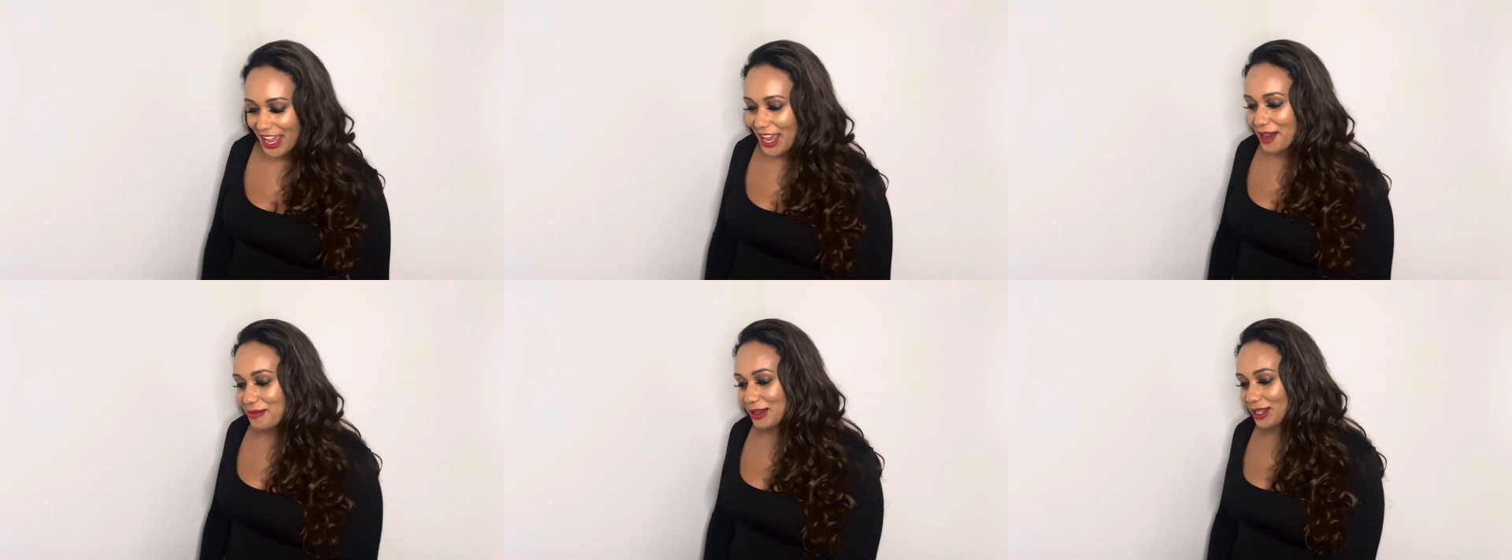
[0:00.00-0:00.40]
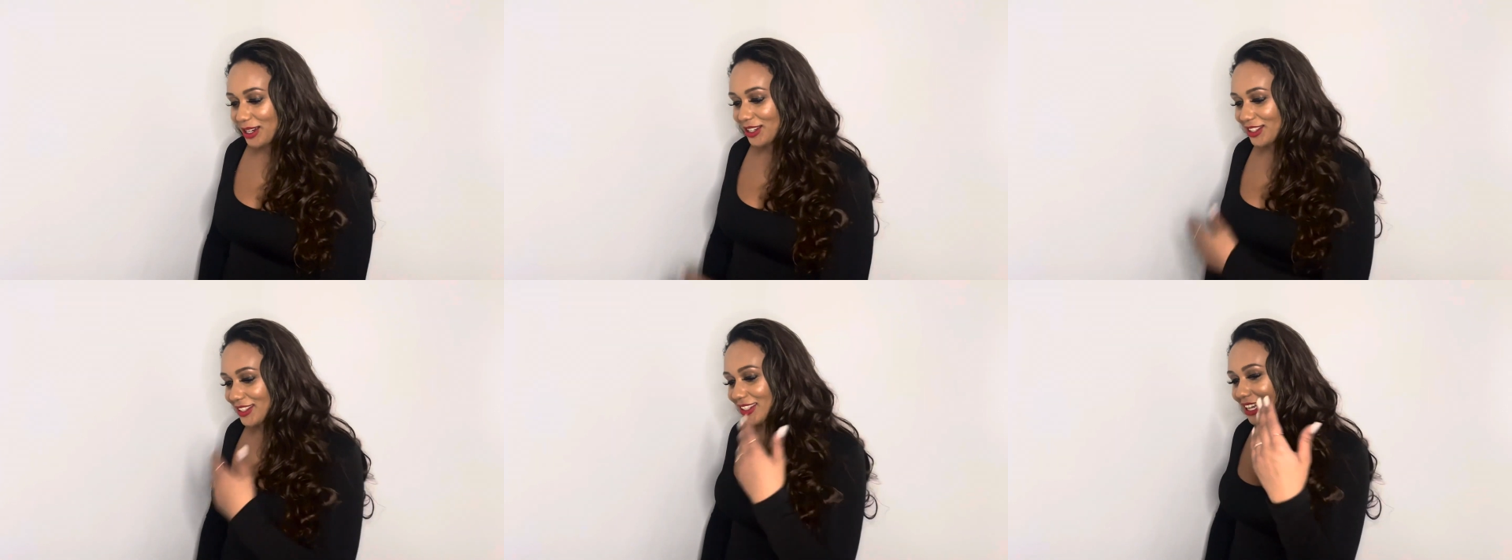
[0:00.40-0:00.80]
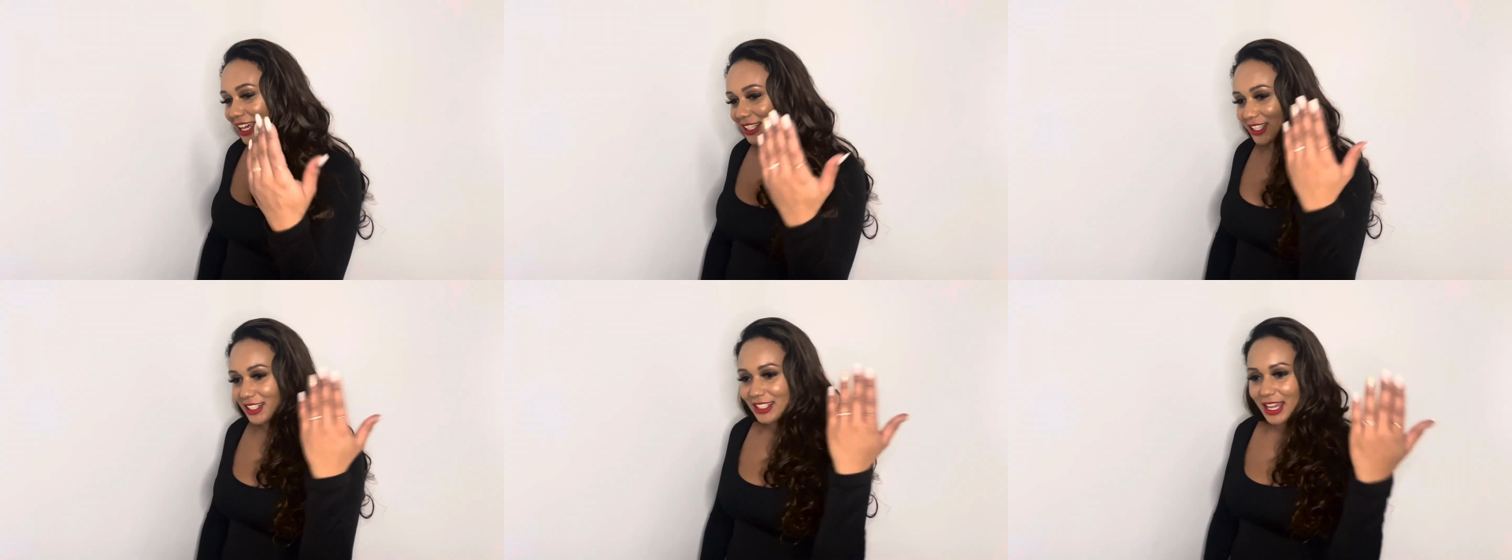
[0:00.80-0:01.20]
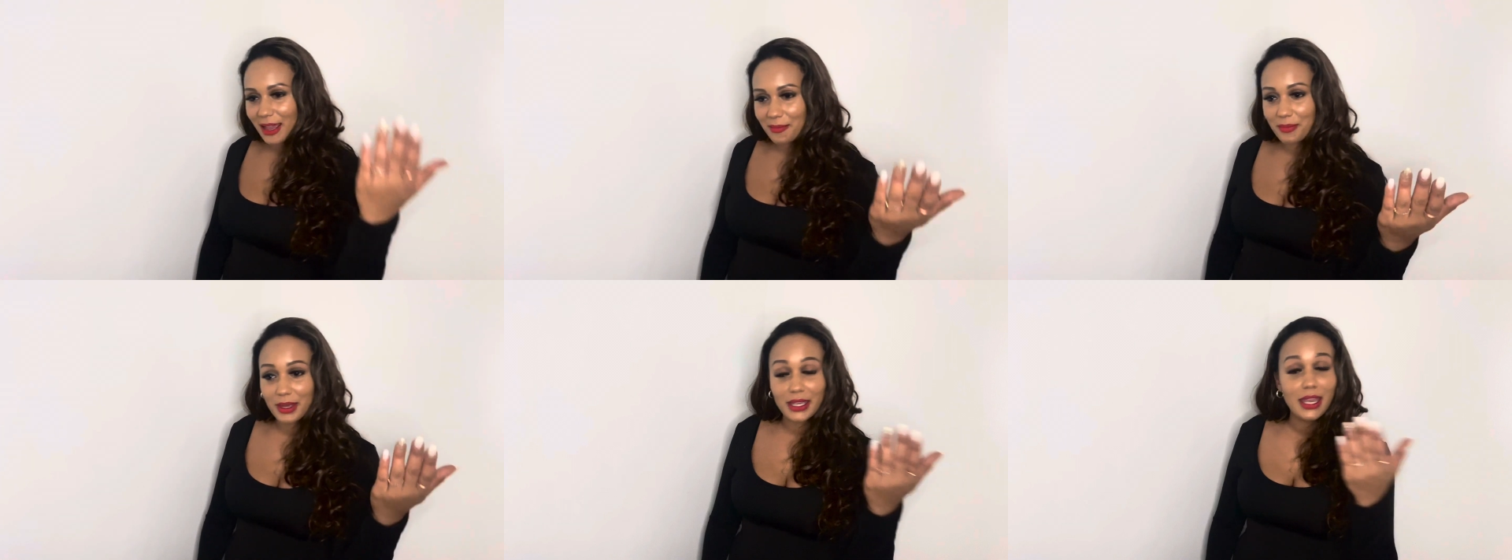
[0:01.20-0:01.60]
because Sagittarius can
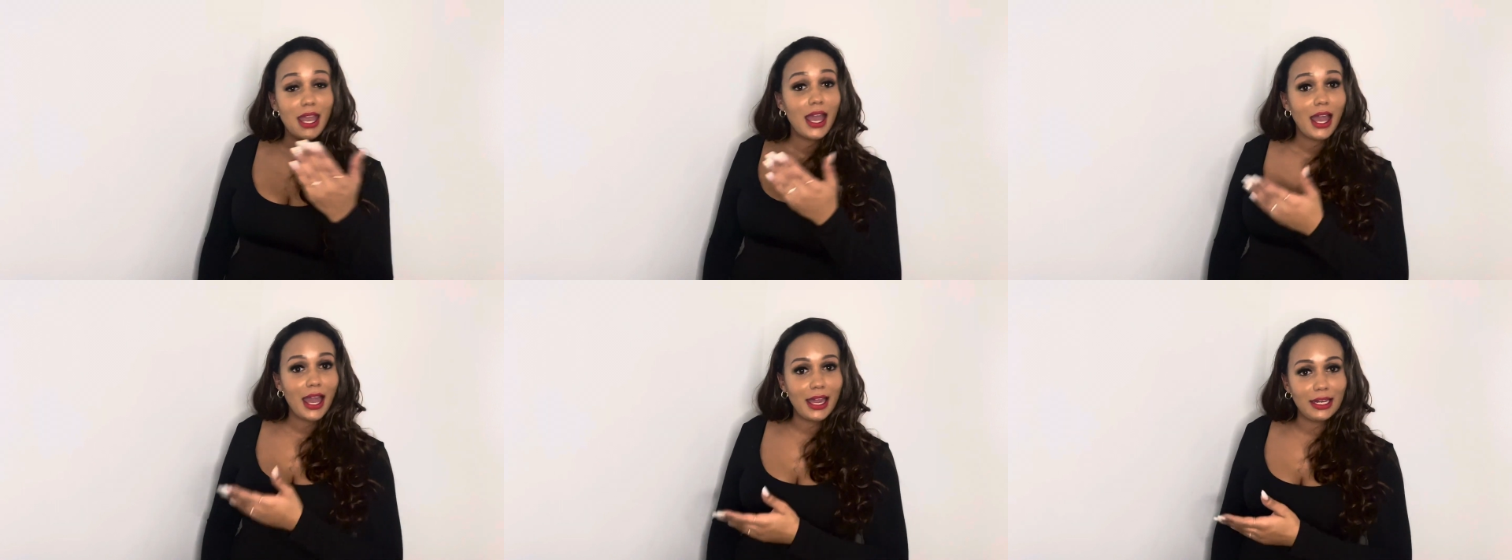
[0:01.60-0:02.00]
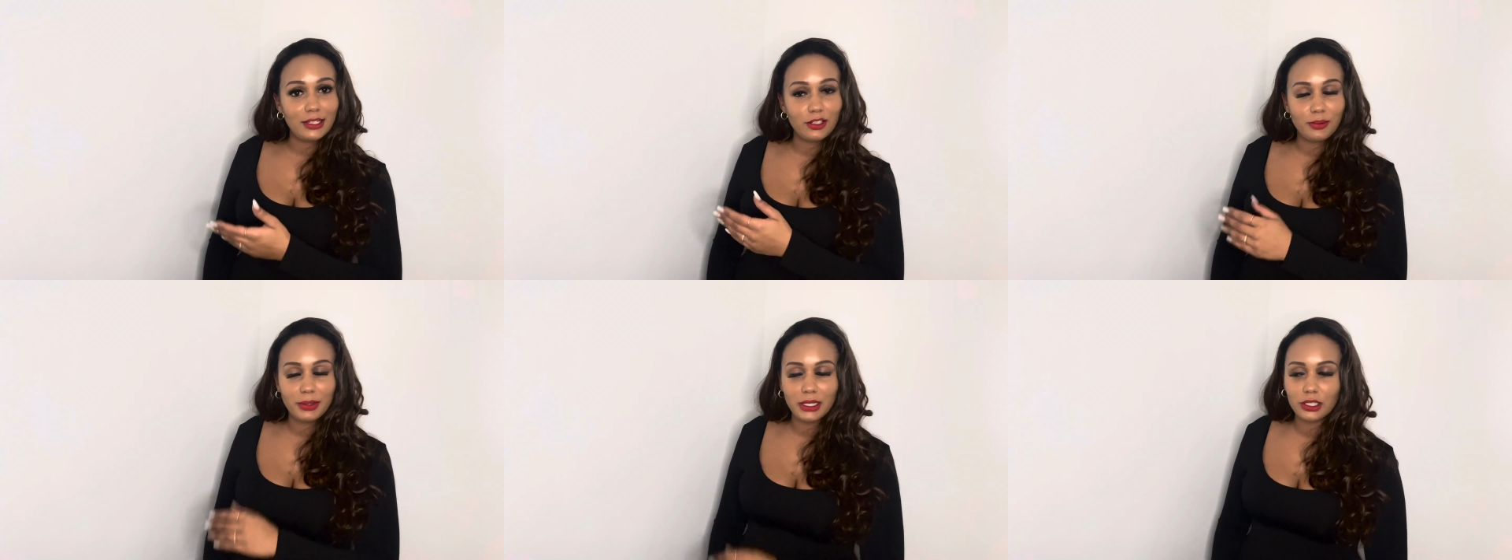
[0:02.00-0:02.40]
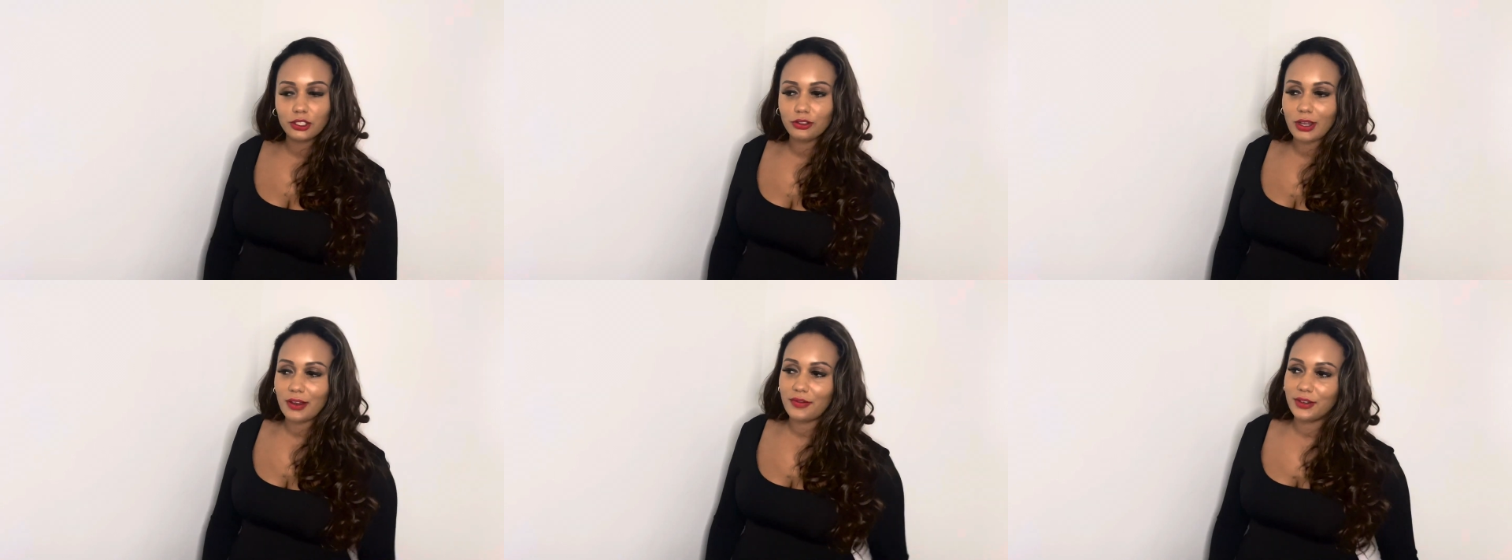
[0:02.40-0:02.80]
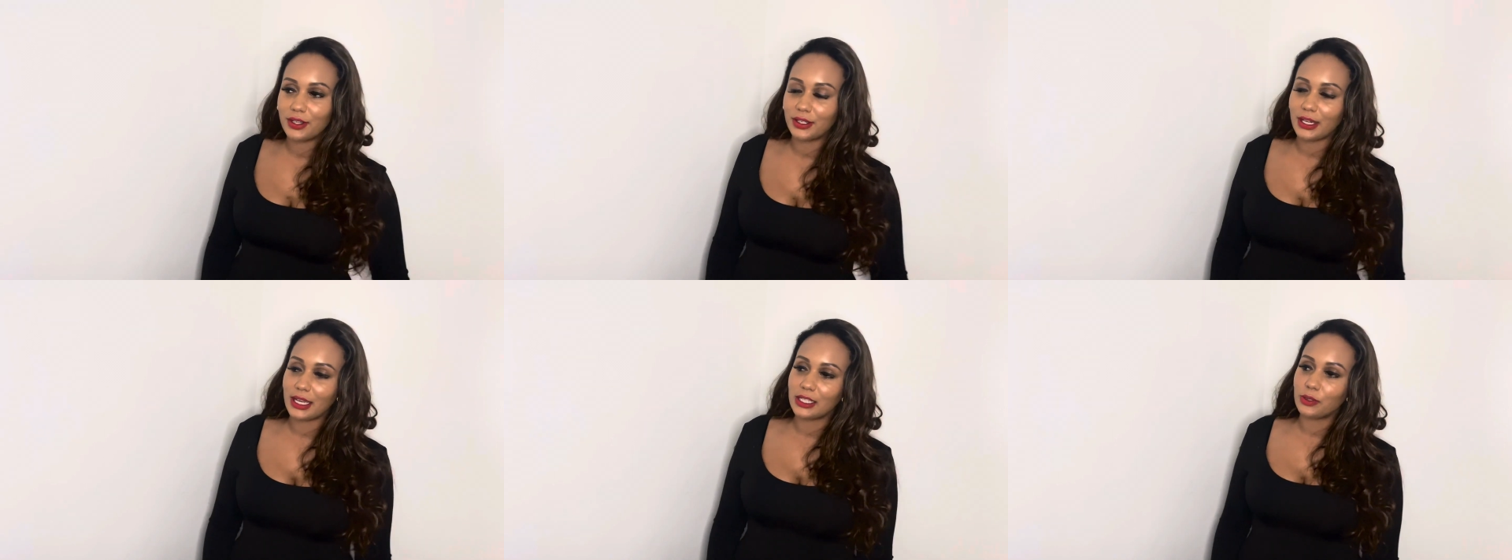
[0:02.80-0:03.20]
be a little bit extravagant,
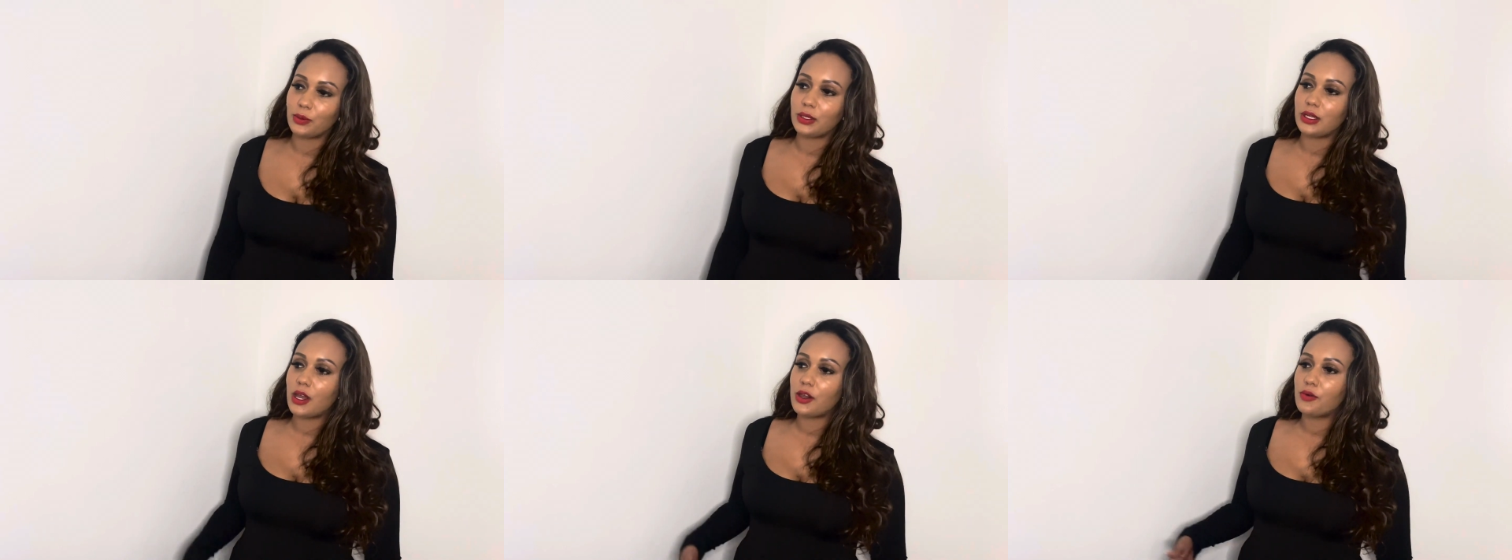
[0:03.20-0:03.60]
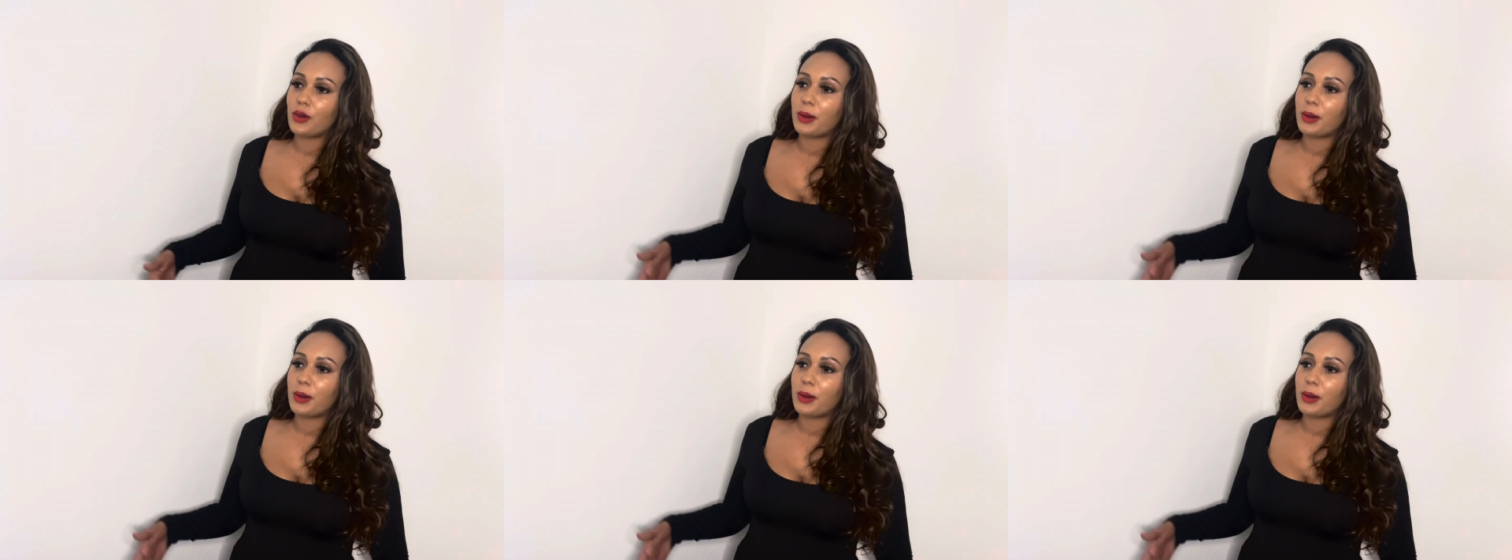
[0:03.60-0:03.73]
as we know,